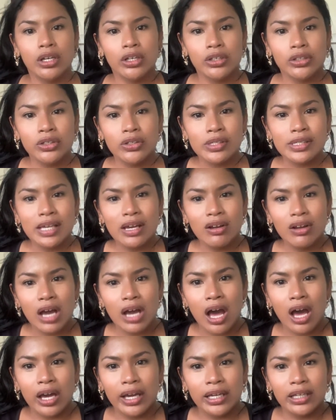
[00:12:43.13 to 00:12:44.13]
You sound
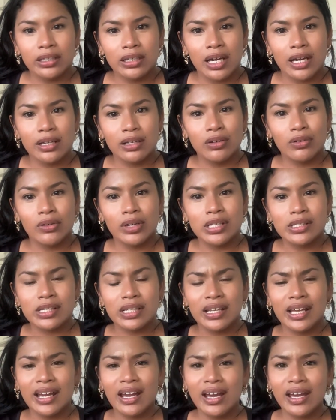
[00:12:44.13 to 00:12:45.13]
kind, not going to
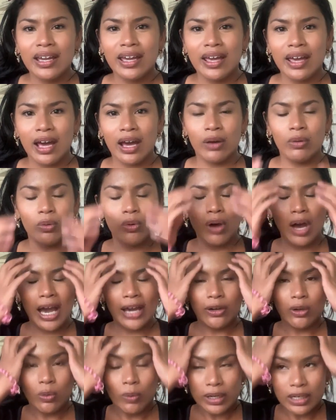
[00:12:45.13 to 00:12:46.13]
lie. I
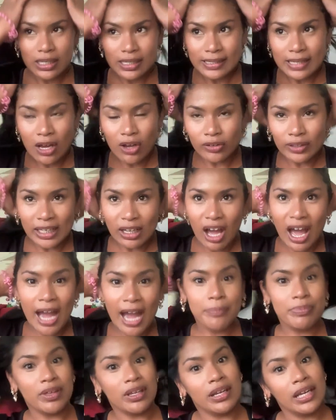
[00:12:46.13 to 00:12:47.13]
don't want to sound like
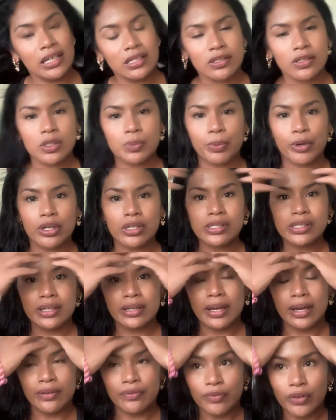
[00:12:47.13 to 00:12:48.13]
I'm the nicest person
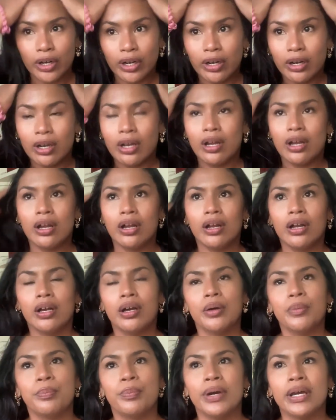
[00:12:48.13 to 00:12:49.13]
ever,
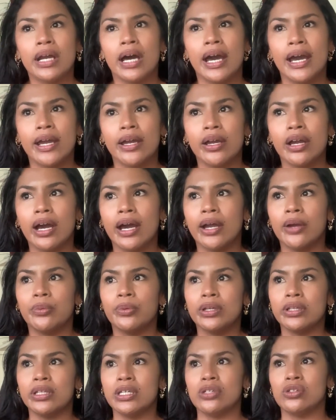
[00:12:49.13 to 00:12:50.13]
but I
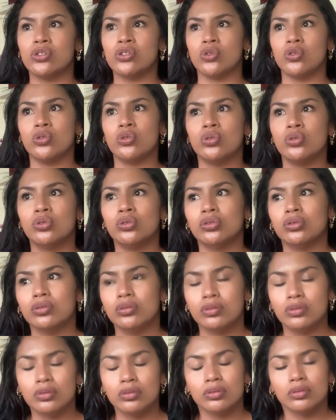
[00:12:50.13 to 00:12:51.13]
really do
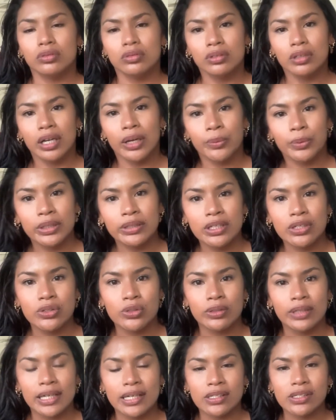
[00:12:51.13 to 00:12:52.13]

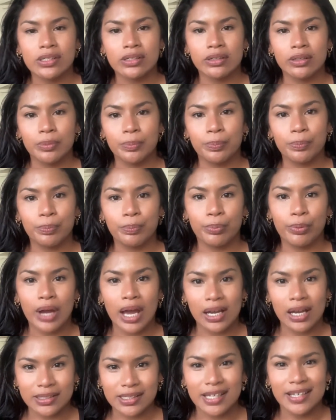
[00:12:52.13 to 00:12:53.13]
like to
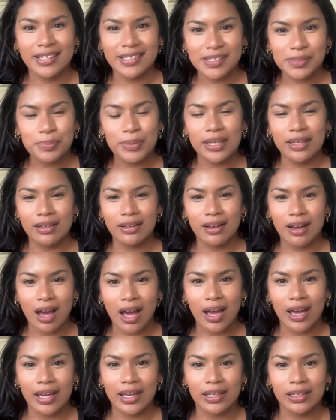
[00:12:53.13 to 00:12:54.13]
practice being
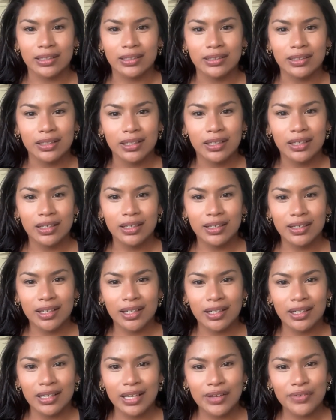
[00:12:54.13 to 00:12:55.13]
kind
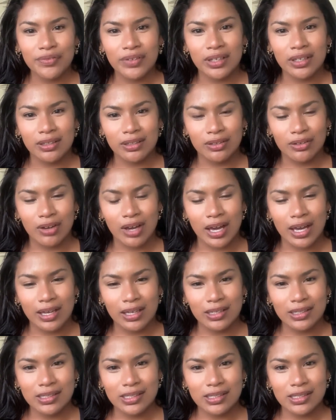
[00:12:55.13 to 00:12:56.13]
and loving, you
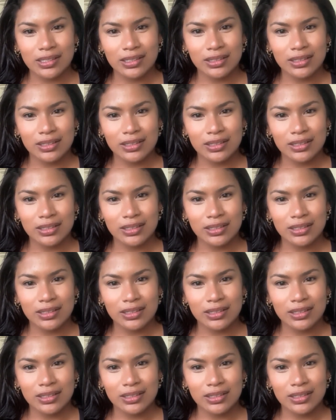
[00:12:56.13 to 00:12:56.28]
guys.